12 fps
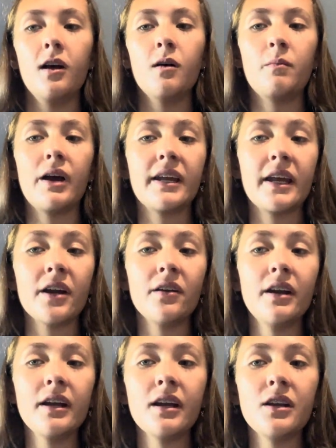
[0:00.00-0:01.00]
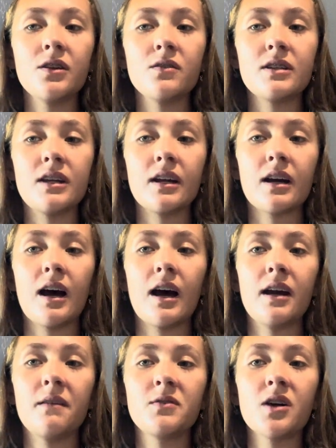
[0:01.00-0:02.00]
By carrying and using, I
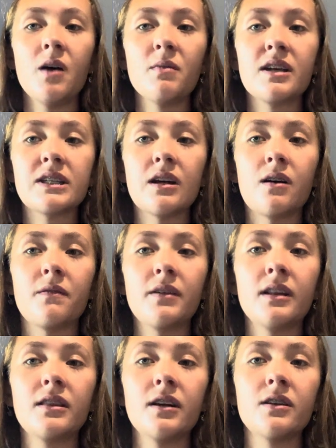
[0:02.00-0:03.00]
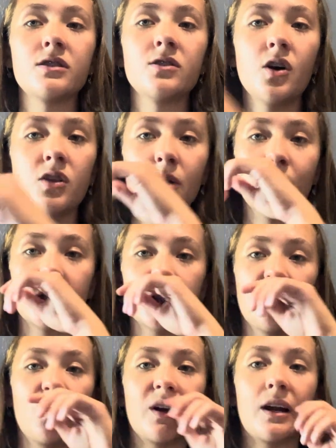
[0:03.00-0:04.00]
have taught myself that there is no limits to
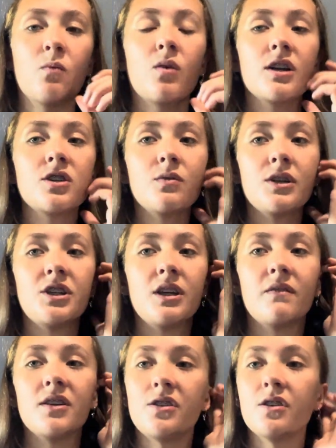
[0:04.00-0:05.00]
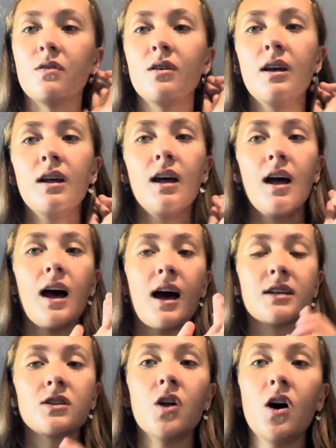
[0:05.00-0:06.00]
what I want to achieve and do.
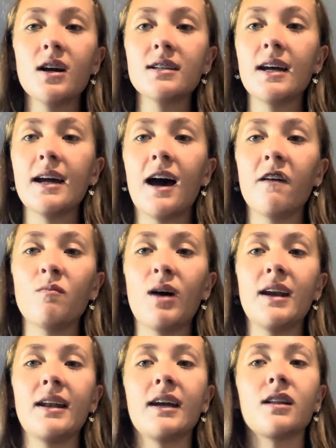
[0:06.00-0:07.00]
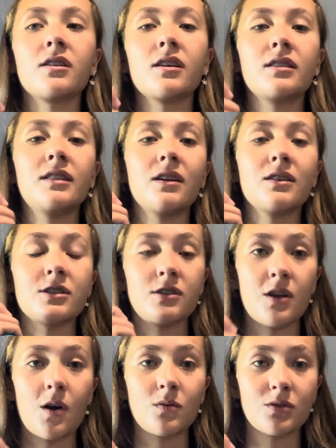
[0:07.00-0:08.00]
As long as I have my inhaler, there is
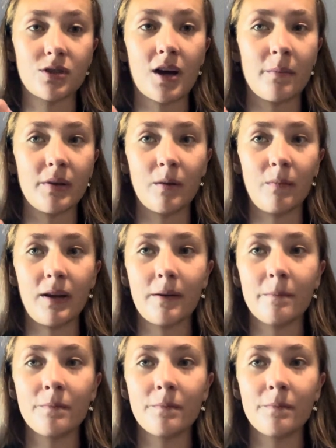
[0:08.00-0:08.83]
no stopping me.